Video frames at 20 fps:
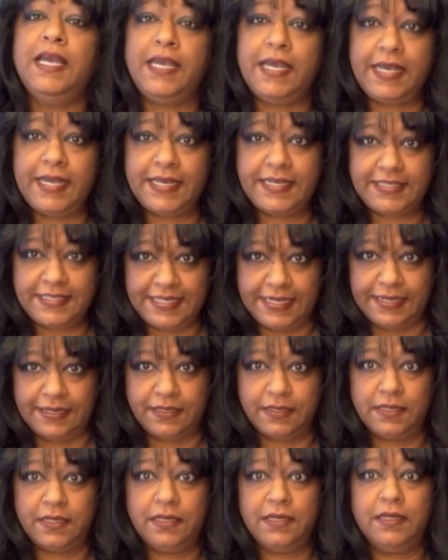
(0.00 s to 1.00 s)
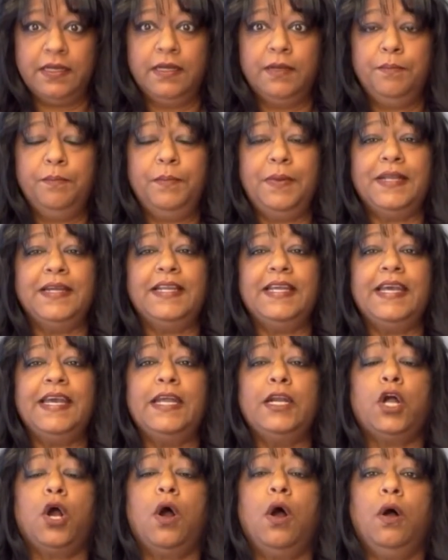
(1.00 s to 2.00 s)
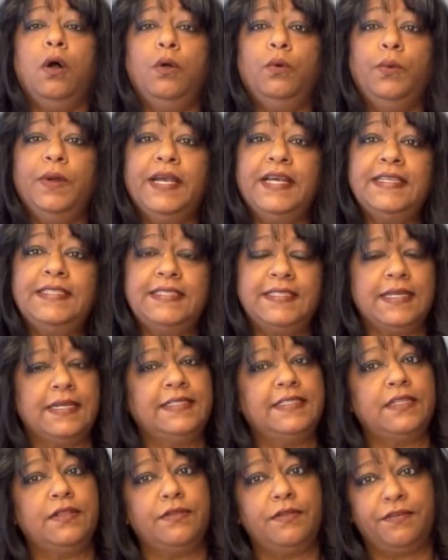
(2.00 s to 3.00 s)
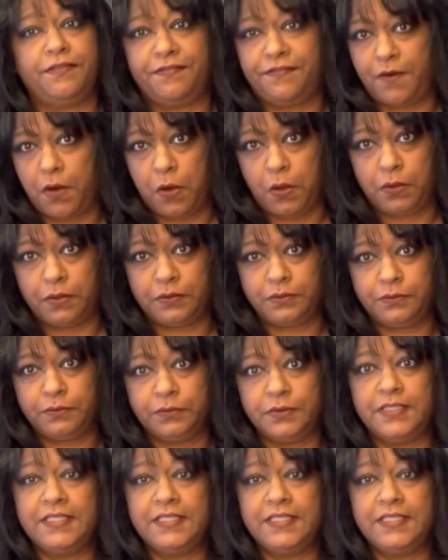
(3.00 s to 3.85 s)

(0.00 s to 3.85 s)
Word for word: It did but it always does in the fall.